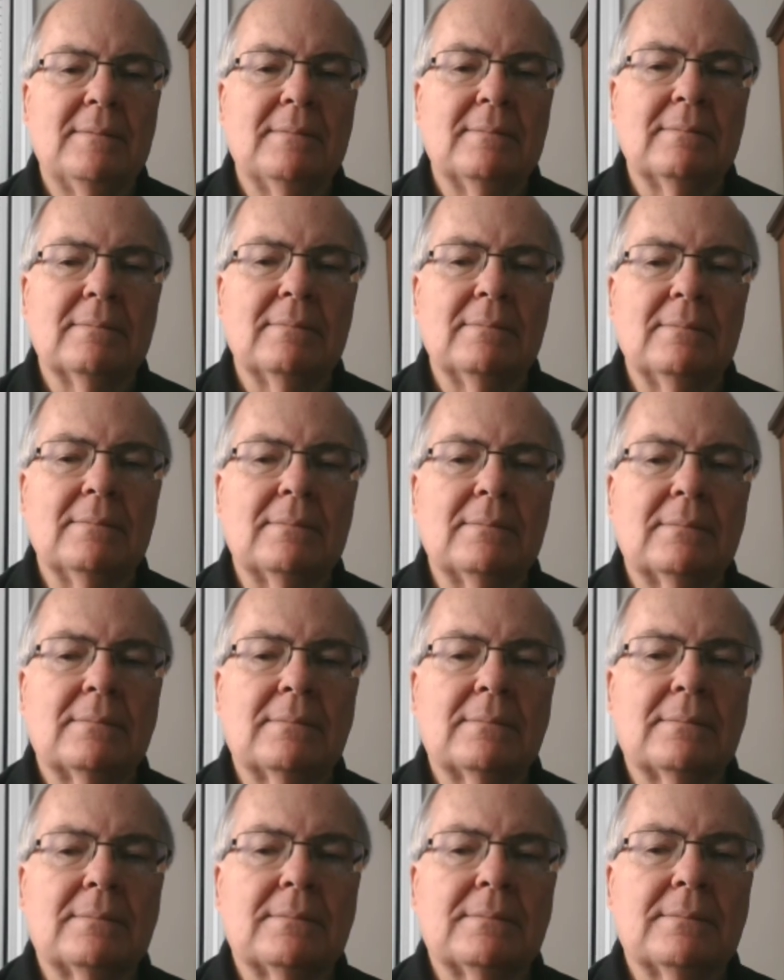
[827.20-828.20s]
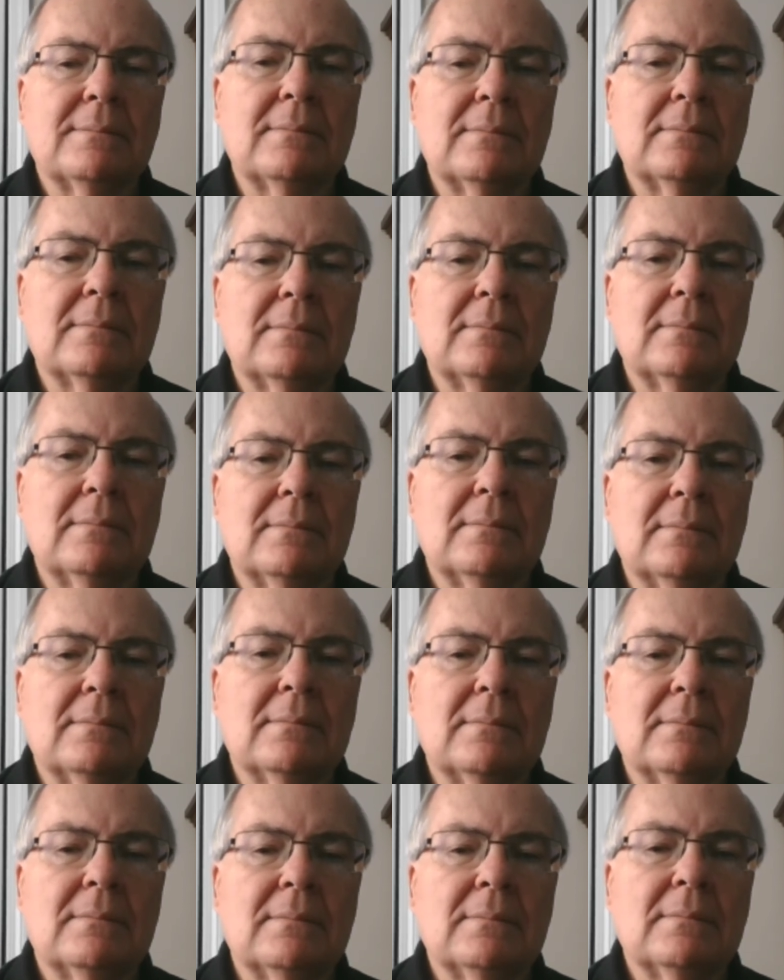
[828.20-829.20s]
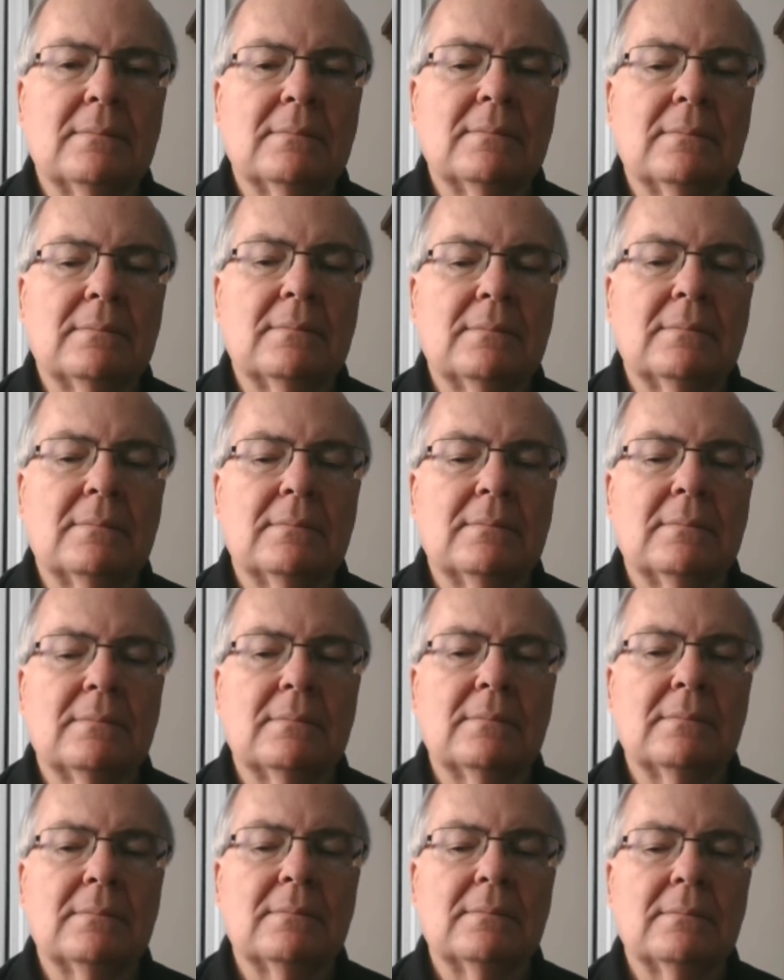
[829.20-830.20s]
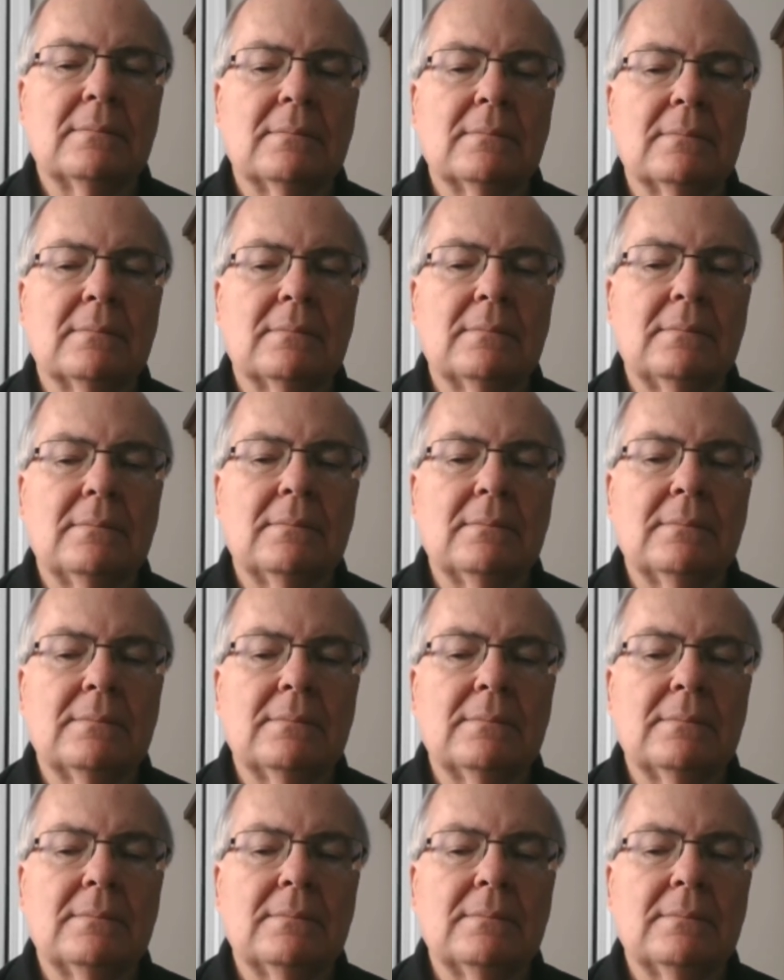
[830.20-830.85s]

(no one is talking)